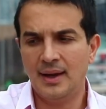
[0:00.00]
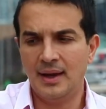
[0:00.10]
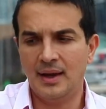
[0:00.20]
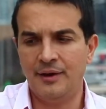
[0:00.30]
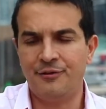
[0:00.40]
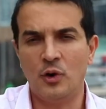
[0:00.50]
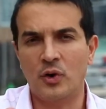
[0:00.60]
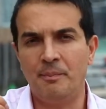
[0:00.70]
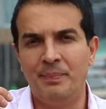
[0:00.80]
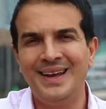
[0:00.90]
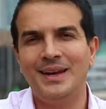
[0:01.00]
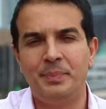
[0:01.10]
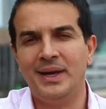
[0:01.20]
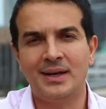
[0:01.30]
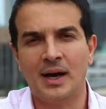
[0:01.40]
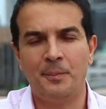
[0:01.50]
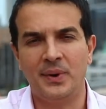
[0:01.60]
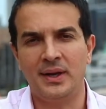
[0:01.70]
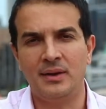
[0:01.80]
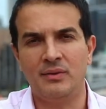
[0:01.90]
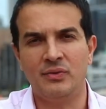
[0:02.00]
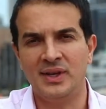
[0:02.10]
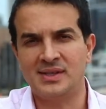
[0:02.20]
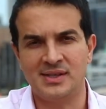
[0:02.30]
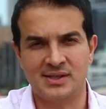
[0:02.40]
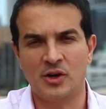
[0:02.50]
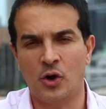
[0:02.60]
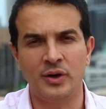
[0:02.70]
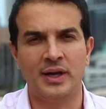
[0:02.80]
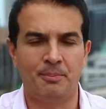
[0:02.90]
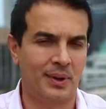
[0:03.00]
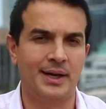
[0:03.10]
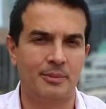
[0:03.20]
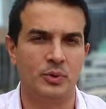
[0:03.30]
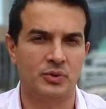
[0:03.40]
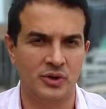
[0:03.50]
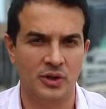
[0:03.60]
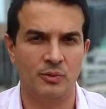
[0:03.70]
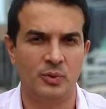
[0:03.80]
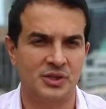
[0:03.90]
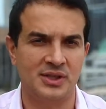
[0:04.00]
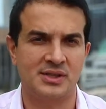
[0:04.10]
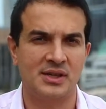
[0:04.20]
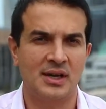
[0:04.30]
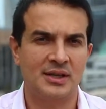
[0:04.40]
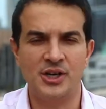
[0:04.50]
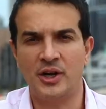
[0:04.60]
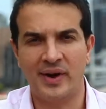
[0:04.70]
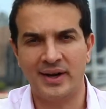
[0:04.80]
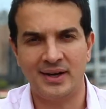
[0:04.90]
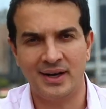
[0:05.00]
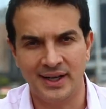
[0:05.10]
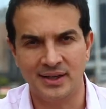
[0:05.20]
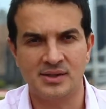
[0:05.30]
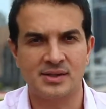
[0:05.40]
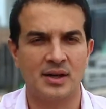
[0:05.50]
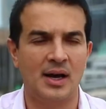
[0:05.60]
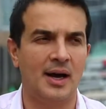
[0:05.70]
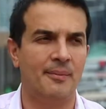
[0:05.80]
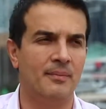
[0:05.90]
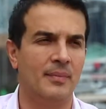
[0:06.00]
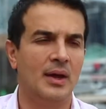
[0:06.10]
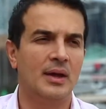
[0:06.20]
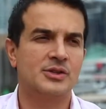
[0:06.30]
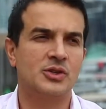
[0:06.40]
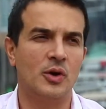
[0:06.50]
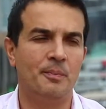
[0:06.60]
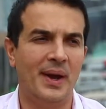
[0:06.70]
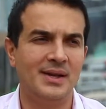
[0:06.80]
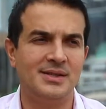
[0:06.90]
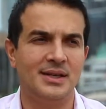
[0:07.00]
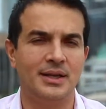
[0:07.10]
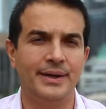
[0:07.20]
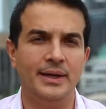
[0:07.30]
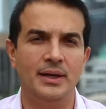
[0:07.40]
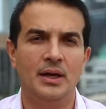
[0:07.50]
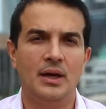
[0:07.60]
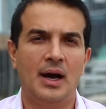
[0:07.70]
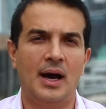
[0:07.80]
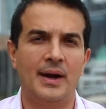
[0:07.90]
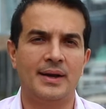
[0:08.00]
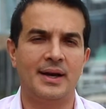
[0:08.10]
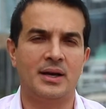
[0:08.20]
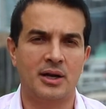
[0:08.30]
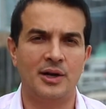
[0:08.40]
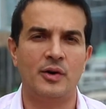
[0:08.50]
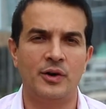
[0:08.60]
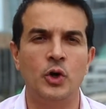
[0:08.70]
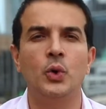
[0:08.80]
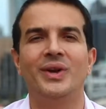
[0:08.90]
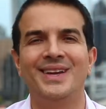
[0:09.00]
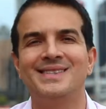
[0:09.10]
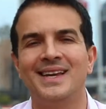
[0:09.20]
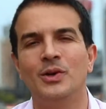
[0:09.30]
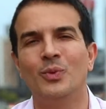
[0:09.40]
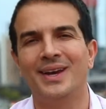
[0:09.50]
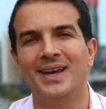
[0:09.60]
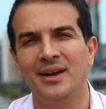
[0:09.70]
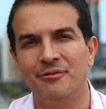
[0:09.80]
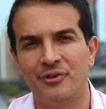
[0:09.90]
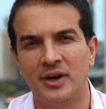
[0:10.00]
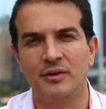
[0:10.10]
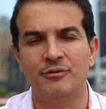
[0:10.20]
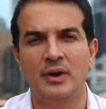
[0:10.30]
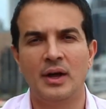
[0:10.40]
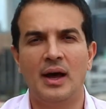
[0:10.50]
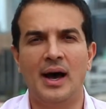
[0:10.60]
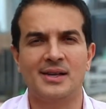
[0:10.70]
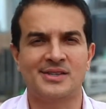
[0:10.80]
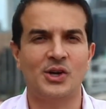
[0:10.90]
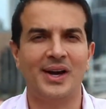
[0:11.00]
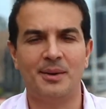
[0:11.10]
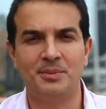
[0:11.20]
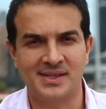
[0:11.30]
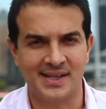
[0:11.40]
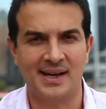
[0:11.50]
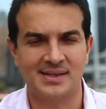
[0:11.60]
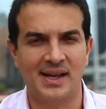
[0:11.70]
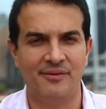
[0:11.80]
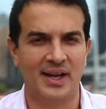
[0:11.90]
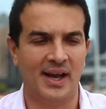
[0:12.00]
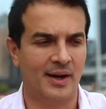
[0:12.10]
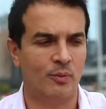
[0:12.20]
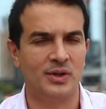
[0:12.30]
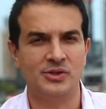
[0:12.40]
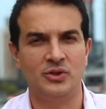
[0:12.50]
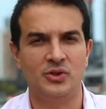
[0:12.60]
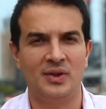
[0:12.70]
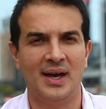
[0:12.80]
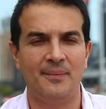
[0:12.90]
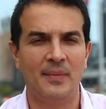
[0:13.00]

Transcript: If you're a B2B company, this is only applicable to you, which is generating leads. So basically, get clear on who it is that you want to get in front of. Sign up to Sales Navigator. Once you do that,